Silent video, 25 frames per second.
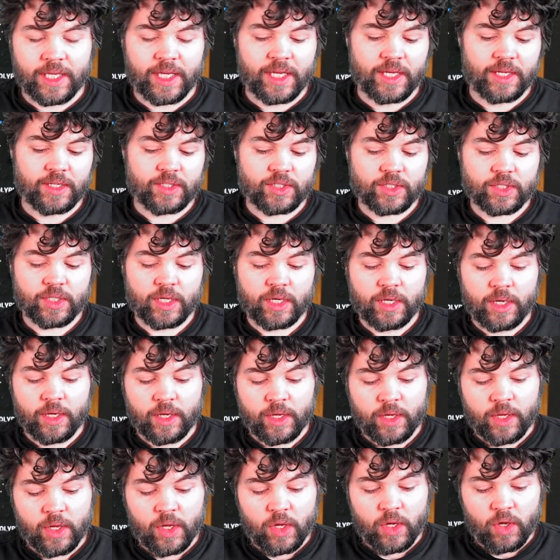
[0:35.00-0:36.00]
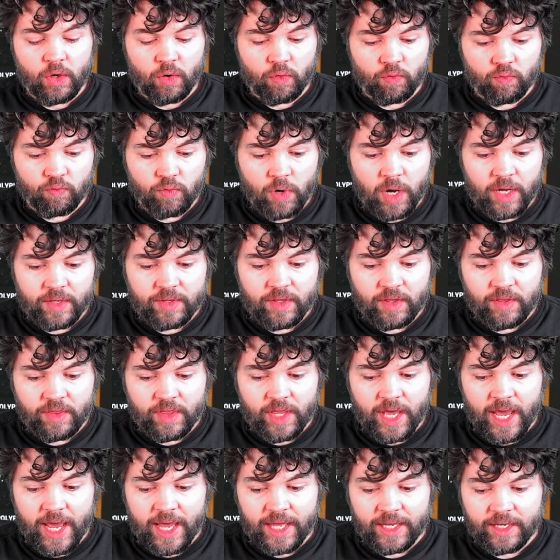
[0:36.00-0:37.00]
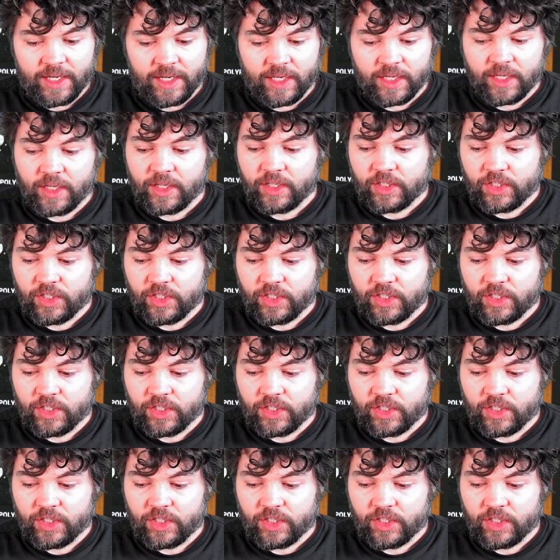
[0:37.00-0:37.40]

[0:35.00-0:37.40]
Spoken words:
is, rather than